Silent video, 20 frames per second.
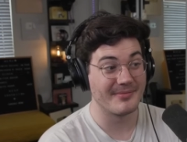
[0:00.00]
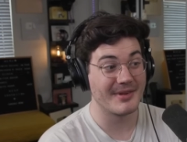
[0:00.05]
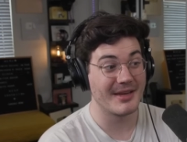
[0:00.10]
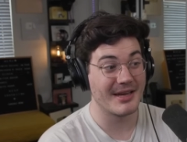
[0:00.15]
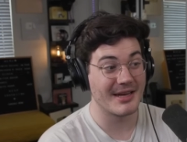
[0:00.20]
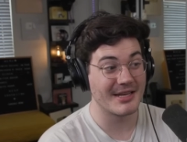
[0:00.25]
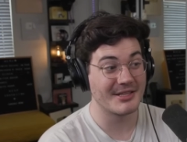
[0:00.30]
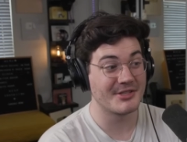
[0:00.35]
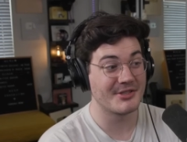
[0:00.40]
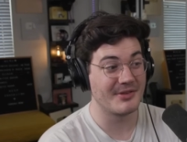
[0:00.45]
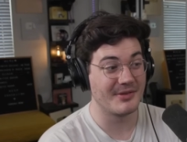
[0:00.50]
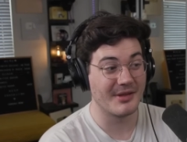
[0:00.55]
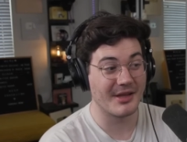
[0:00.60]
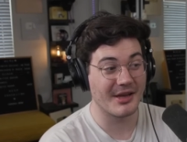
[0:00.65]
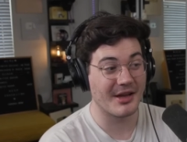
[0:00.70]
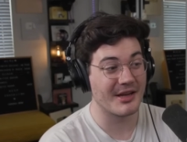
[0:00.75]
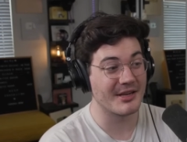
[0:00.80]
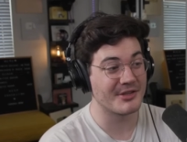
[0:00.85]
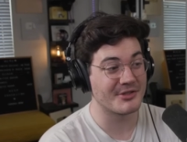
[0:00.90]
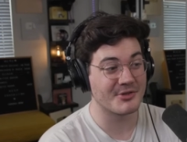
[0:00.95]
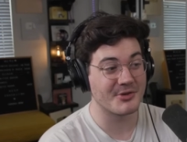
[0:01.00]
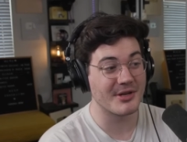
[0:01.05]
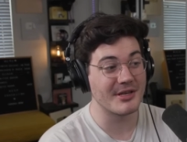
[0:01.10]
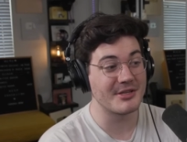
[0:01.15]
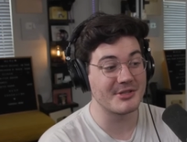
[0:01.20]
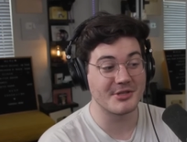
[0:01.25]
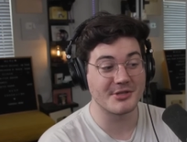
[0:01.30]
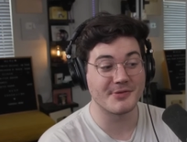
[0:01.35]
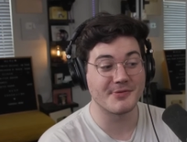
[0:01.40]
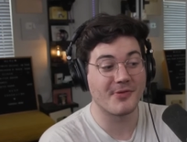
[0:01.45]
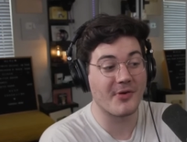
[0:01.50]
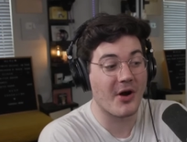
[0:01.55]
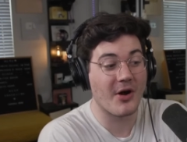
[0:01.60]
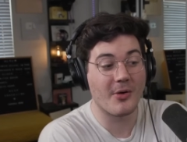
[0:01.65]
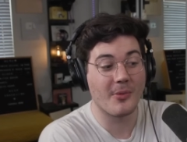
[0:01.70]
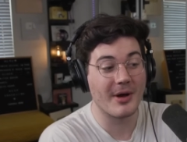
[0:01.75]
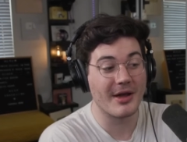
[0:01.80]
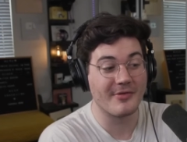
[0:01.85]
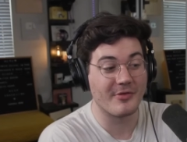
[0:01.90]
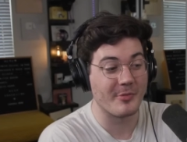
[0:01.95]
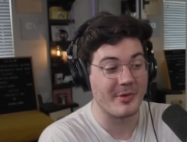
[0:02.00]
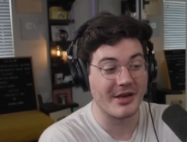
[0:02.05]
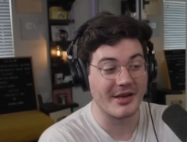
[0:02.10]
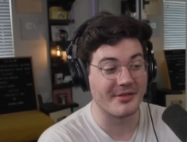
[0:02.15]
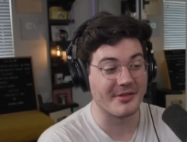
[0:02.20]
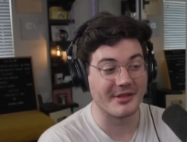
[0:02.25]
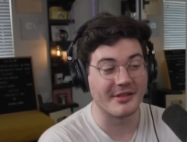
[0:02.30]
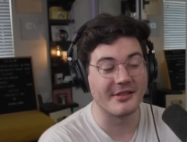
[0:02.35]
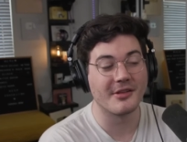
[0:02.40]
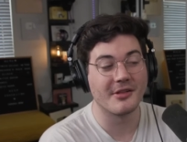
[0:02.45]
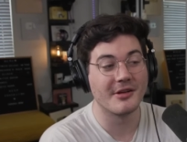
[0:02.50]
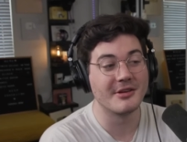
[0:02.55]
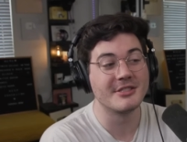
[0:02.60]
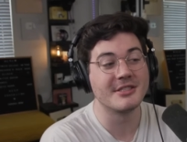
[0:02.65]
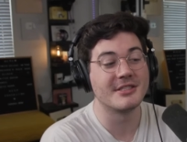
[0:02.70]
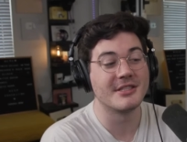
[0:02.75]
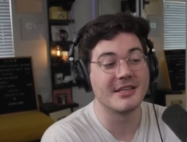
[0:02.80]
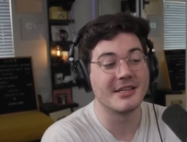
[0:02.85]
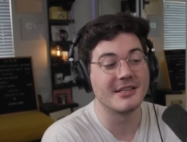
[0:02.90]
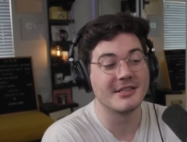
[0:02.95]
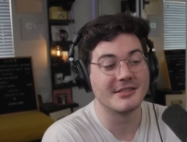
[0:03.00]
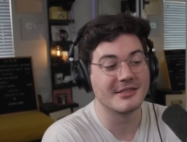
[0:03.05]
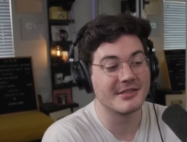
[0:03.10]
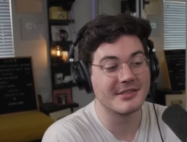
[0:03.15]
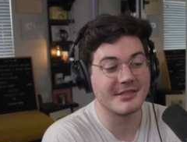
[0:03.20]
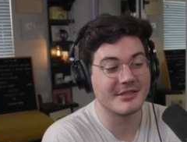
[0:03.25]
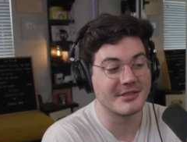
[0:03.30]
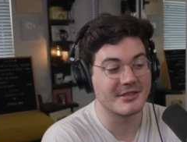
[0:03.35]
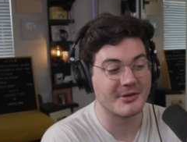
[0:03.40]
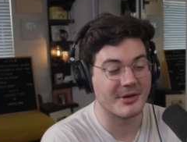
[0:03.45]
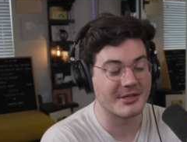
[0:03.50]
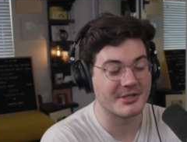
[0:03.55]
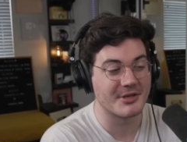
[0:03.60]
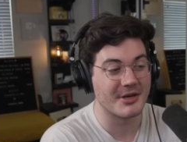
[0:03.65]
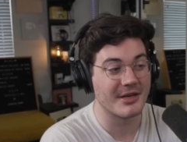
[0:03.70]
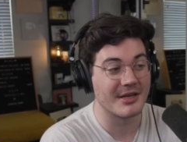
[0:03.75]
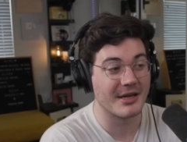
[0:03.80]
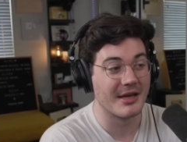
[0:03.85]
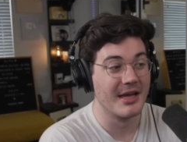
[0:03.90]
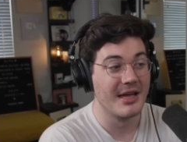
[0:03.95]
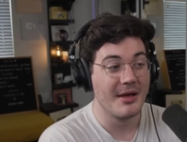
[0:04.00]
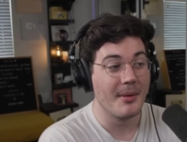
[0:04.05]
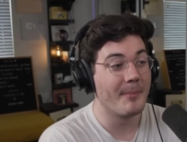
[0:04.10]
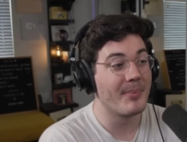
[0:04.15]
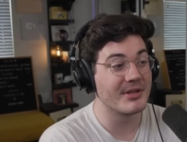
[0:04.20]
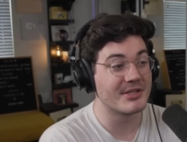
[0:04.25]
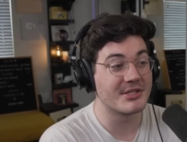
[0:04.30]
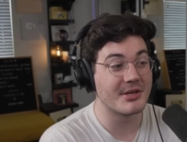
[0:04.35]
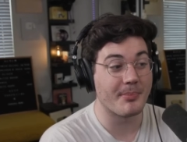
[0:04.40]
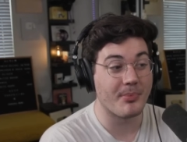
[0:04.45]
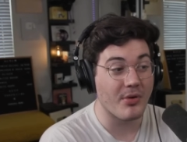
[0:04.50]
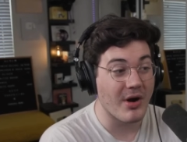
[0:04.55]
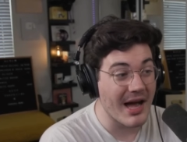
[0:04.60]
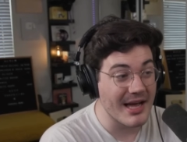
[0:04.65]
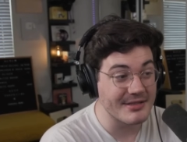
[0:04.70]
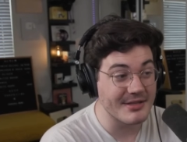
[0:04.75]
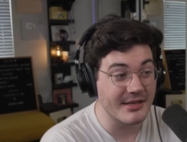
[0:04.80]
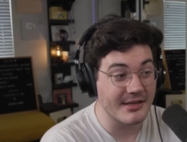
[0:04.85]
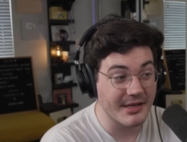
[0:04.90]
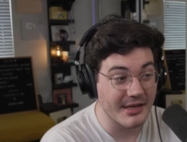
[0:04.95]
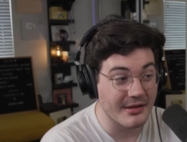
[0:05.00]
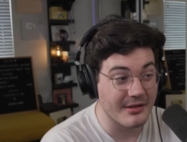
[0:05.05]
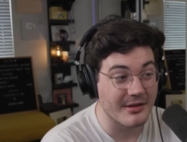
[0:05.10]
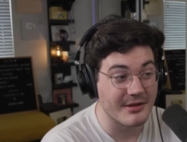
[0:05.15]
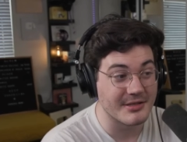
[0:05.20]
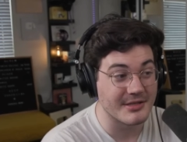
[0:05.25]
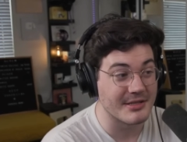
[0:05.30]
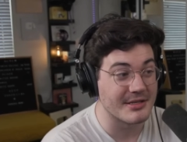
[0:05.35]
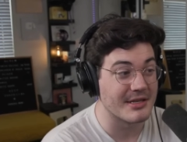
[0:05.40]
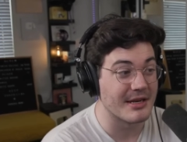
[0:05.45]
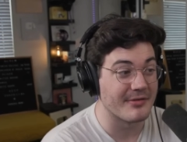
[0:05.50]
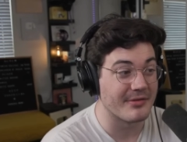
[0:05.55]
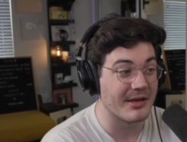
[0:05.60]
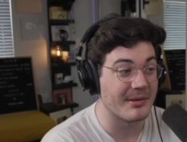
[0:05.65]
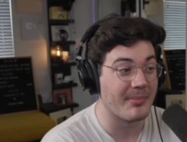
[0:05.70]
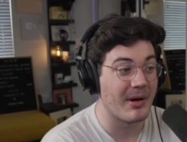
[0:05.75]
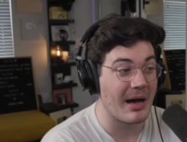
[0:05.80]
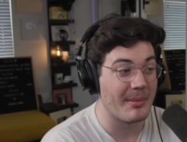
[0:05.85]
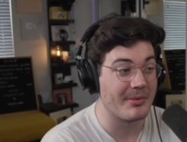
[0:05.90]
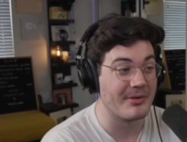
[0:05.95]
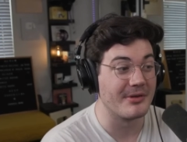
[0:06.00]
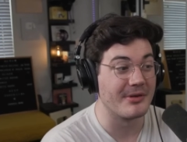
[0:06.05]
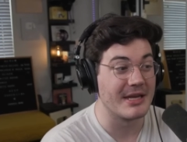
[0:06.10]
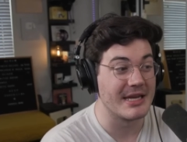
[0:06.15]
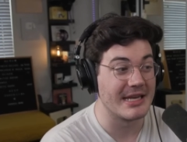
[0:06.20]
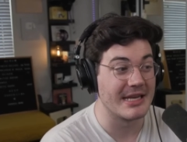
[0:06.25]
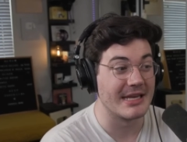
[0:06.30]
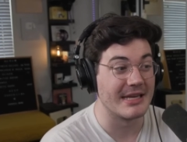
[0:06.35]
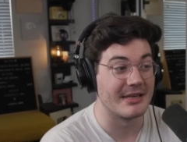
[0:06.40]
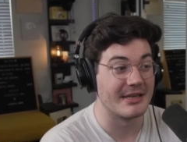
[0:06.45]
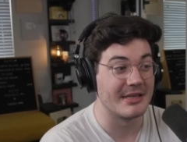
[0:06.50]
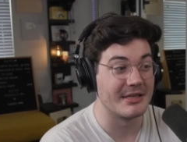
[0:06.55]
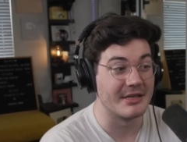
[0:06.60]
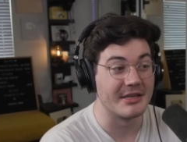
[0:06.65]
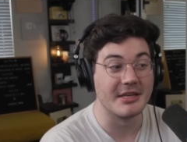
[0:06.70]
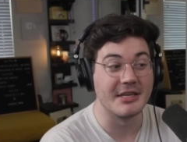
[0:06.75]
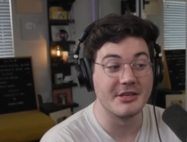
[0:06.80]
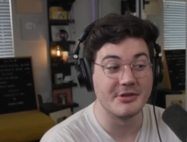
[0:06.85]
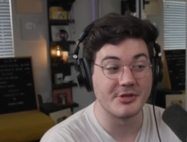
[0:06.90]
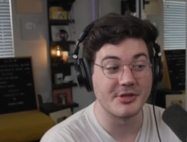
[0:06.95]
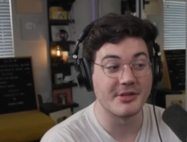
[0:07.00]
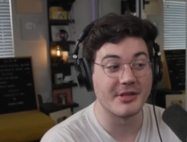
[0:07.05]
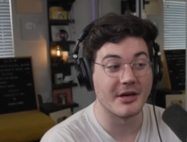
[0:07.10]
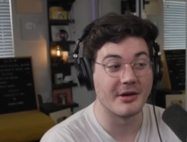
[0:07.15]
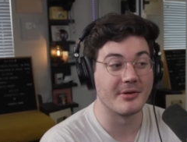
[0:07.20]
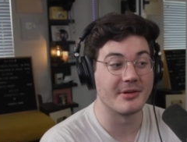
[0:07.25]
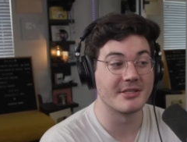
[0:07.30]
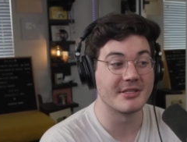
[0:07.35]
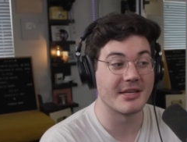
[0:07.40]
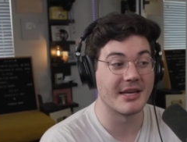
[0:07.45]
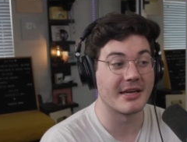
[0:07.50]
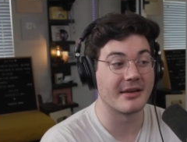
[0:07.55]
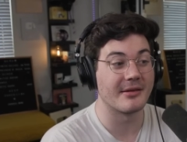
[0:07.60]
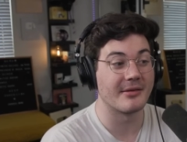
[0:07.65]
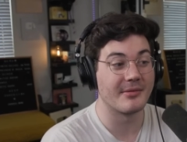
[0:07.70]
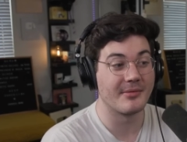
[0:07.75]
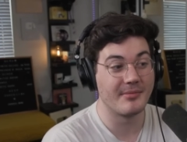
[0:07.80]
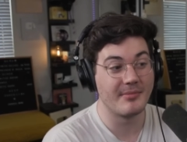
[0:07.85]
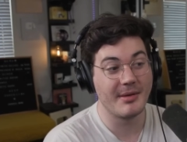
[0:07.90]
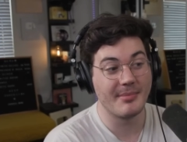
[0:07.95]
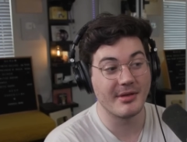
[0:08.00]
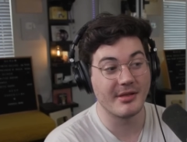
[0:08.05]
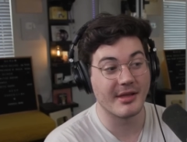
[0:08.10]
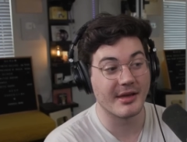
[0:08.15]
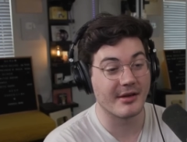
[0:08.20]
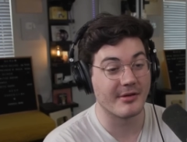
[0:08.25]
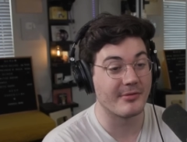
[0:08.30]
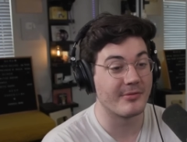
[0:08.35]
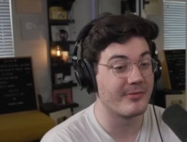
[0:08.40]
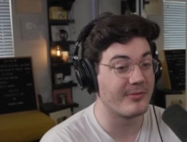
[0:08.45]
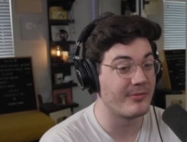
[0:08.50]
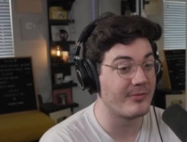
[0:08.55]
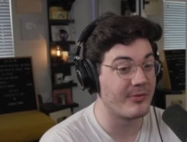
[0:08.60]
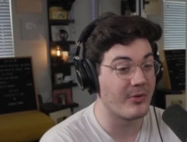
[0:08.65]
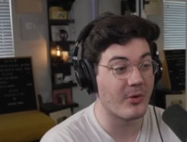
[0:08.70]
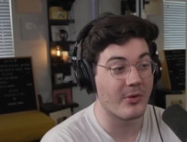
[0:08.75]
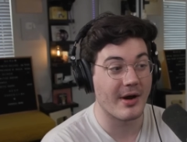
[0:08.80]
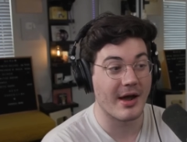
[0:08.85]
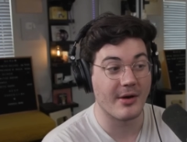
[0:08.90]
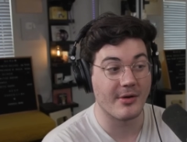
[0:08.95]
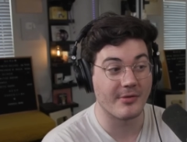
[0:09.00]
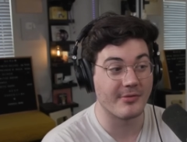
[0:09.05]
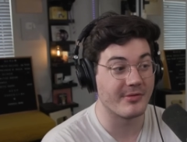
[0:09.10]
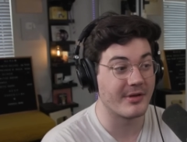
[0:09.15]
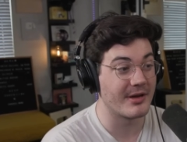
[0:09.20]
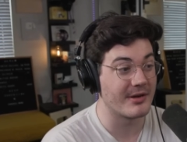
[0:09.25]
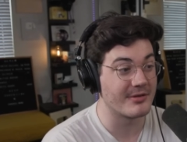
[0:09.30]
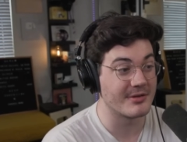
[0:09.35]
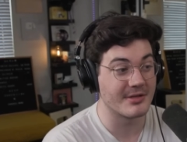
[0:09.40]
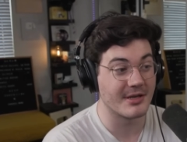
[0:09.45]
yeah, it's like Australia's just far away from anything. The closest thing is to Australia, but surprisingly close to stuff like Papua New Guinea and Indonesia. Though it's like maybe like a True. four-hour flight or